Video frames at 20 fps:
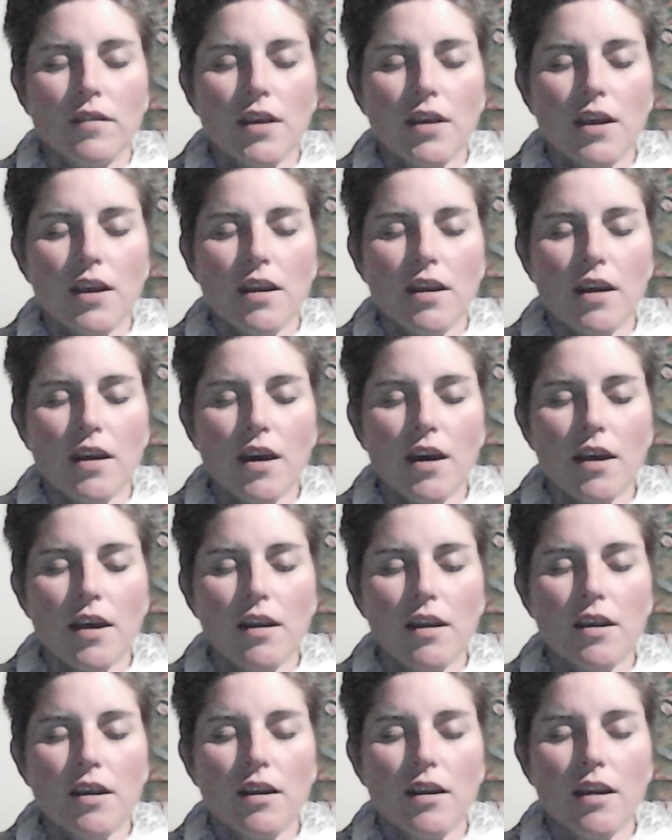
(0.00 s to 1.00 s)

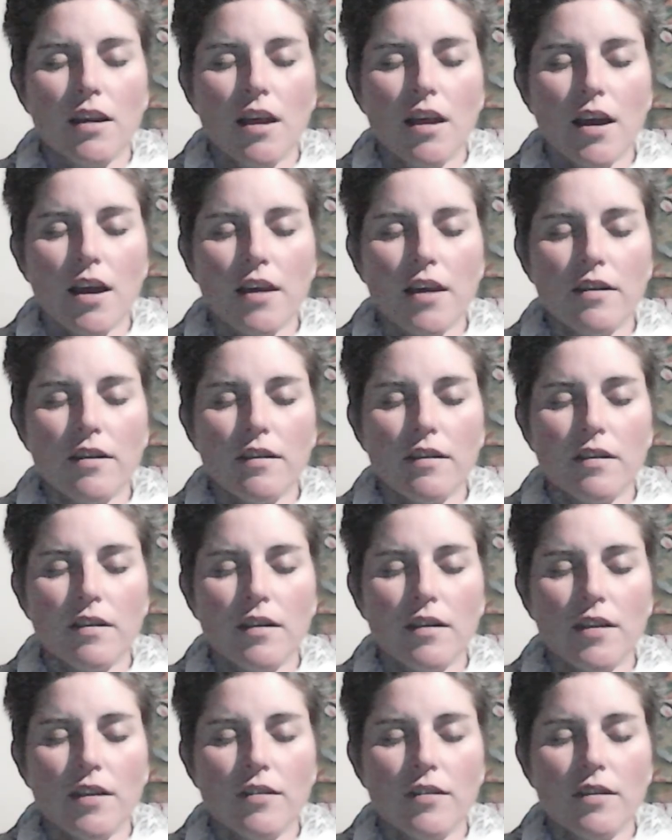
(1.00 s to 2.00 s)
Inhaling light,
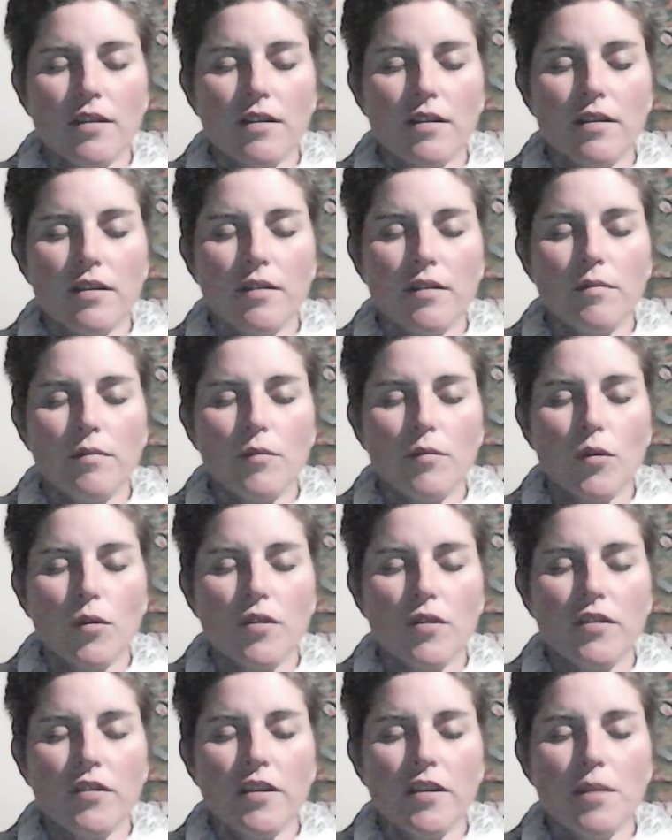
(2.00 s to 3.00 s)
even more
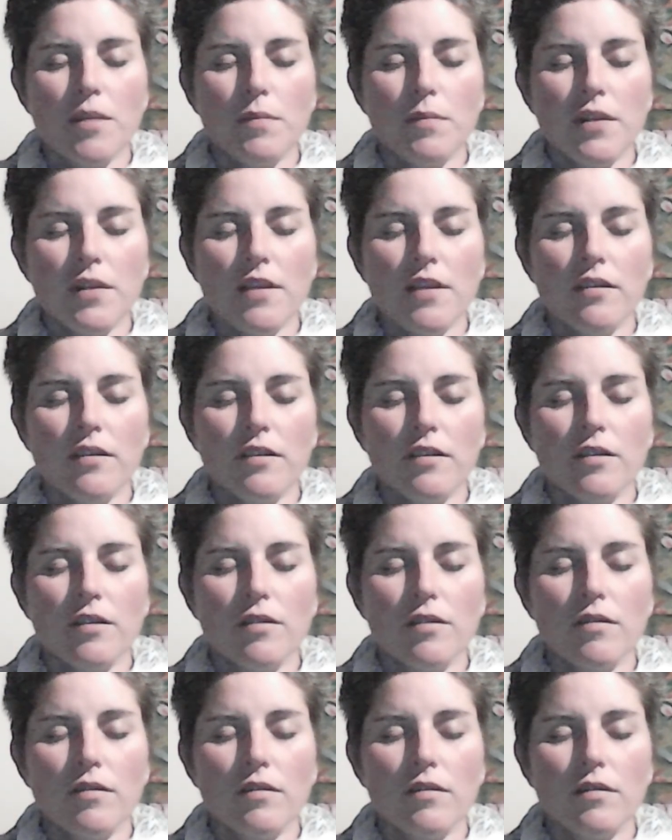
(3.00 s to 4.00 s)
deeply still.